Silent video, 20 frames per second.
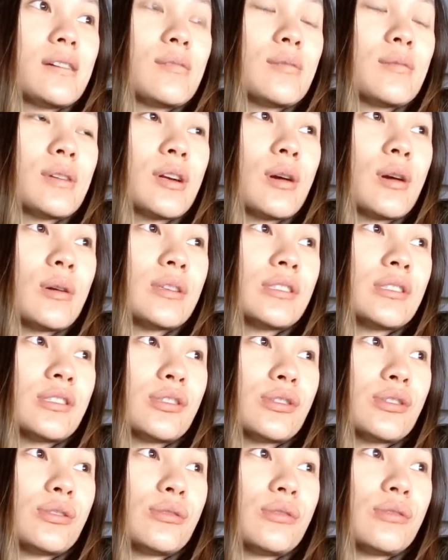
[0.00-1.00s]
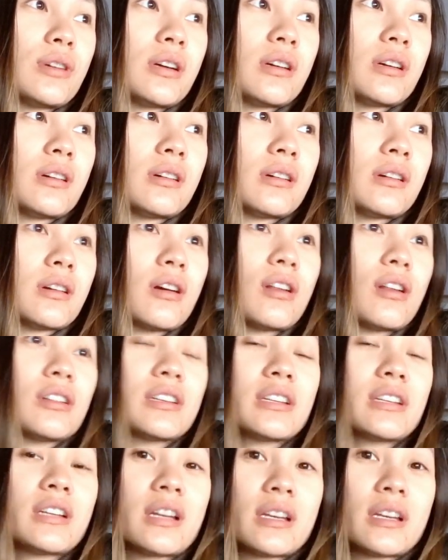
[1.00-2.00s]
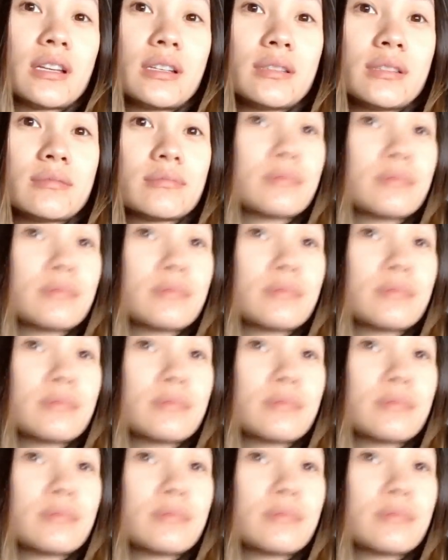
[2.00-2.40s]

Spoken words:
we're going to call it a night.